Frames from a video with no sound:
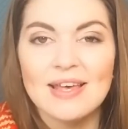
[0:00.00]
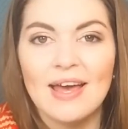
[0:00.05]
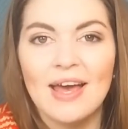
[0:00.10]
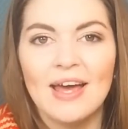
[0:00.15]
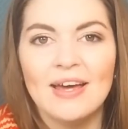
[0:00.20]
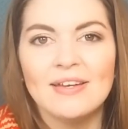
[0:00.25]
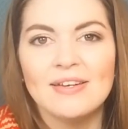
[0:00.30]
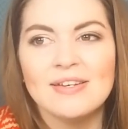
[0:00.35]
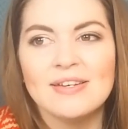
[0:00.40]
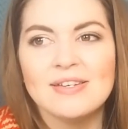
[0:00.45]

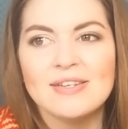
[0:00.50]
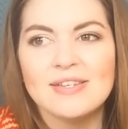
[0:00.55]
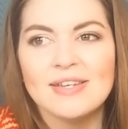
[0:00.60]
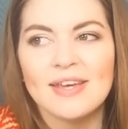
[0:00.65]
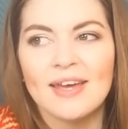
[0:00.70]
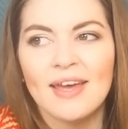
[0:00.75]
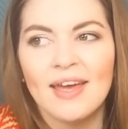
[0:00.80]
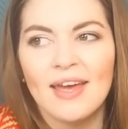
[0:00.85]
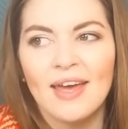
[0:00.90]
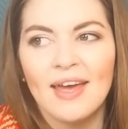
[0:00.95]
and
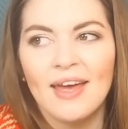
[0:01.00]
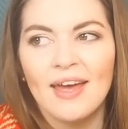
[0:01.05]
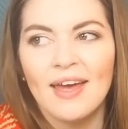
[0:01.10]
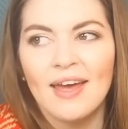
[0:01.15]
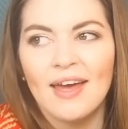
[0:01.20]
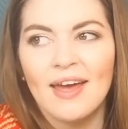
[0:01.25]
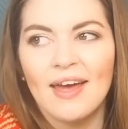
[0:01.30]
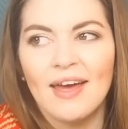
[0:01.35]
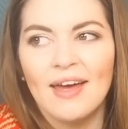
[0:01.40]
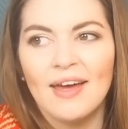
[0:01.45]

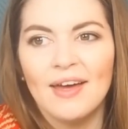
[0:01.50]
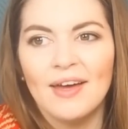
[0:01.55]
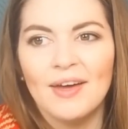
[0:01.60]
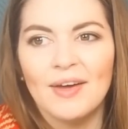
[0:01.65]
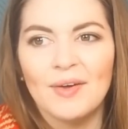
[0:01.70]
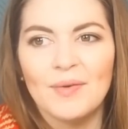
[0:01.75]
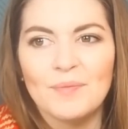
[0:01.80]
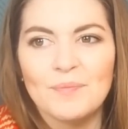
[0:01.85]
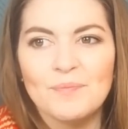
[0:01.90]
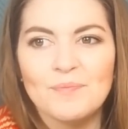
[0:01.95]

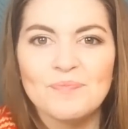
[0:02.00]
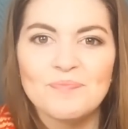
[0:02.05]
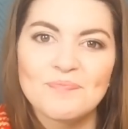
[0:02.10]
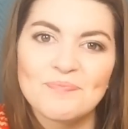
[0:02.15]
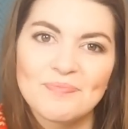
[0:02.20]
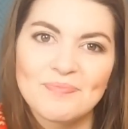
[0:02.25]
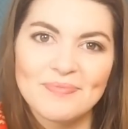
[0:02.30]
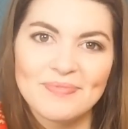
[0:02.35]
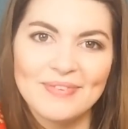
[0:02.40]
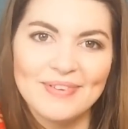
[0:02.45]

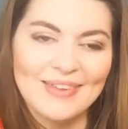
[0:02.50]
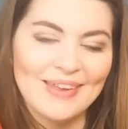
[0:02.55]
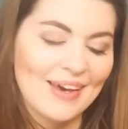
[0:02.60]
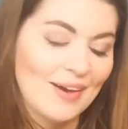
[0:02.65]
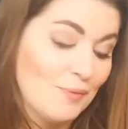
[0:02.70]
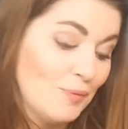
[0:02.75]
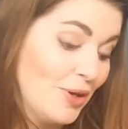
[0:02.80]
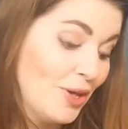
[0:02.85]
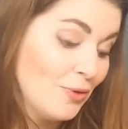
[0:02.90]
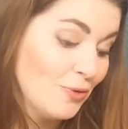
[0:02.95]

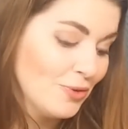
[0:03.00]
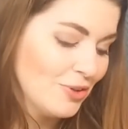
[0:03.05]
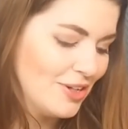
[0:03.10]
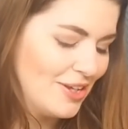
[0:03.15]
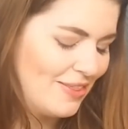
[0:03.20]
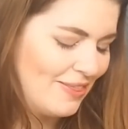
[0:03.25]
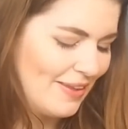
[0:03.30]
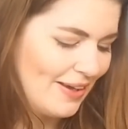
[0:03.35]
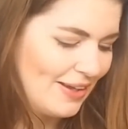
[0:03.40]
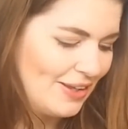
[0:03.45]
yeah, we all
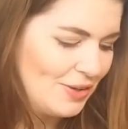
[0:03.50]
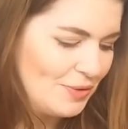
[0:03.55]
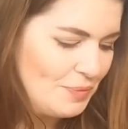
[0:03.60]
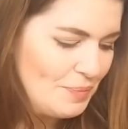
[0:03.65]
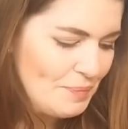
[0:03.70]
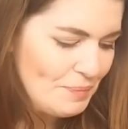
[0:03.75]
need that.